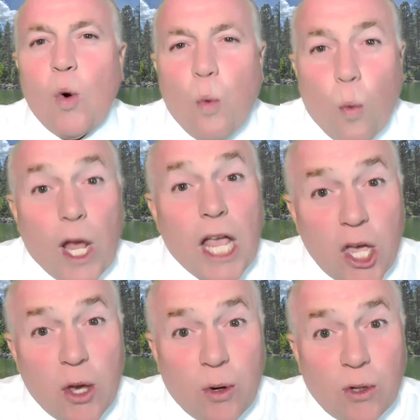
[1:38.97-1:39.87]
We
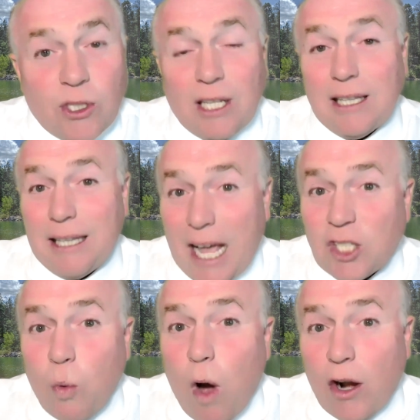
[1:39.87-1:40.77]
use
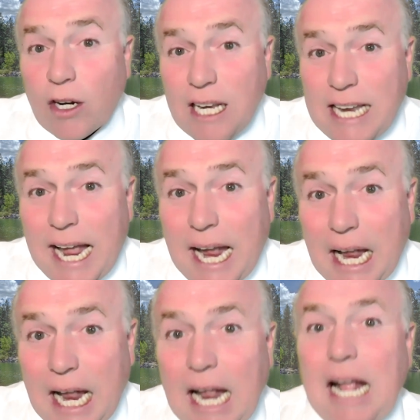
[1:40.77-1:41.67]
less water
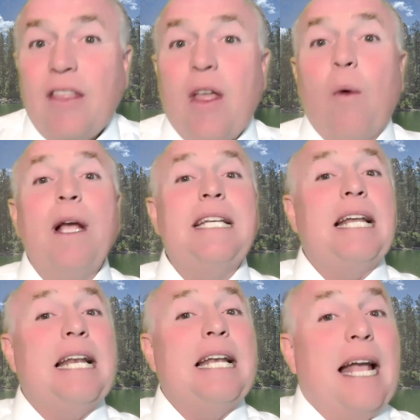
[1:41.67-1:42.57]
today than we
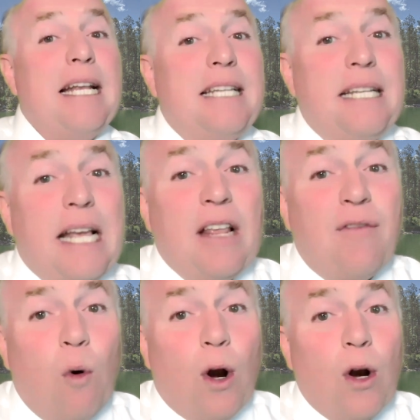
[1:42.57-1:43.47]
did in
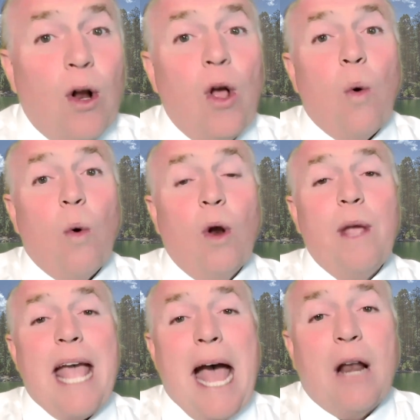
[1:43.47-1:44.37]
1984 when
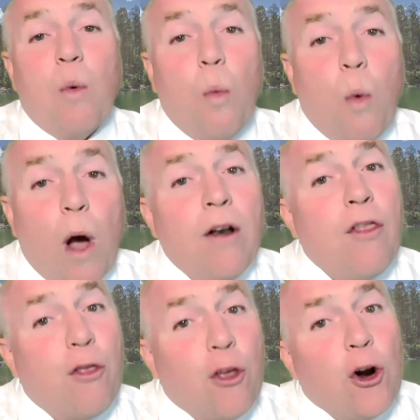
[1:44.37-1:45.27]
we had
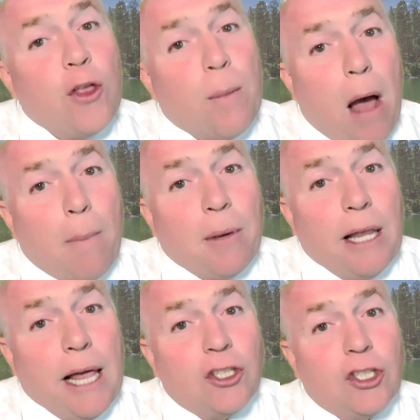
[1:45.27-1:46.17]
1/3 the
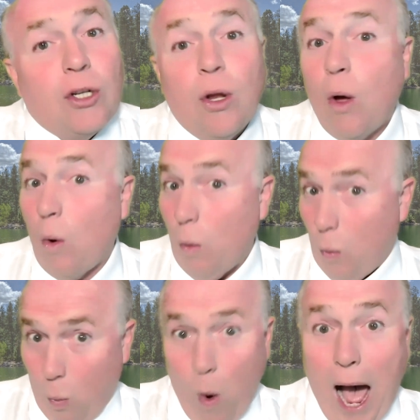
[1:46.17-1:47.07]
population.
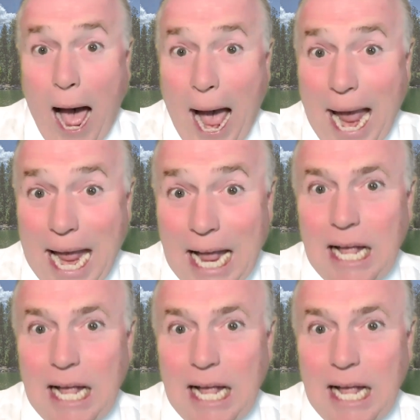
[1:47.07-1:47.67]
Why?